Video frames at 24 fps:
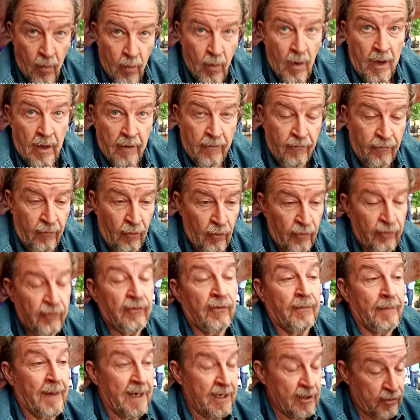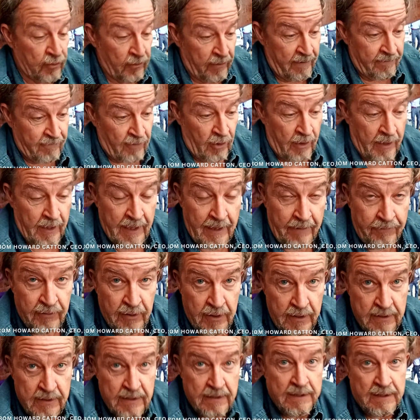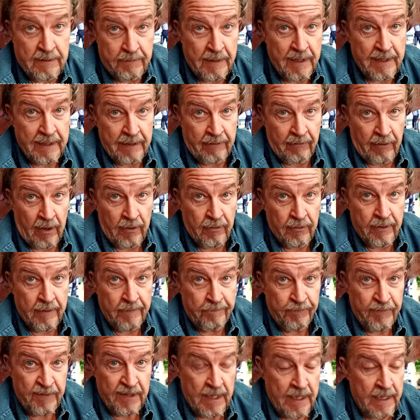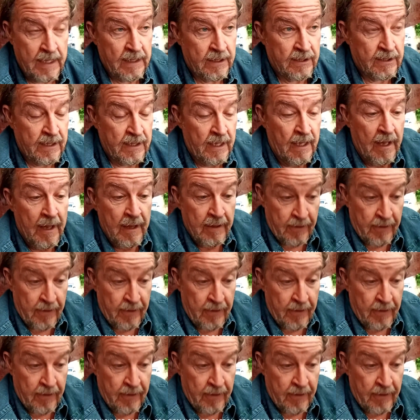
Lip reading: workforce, to make sure they've got enough nurses to meet their own needs,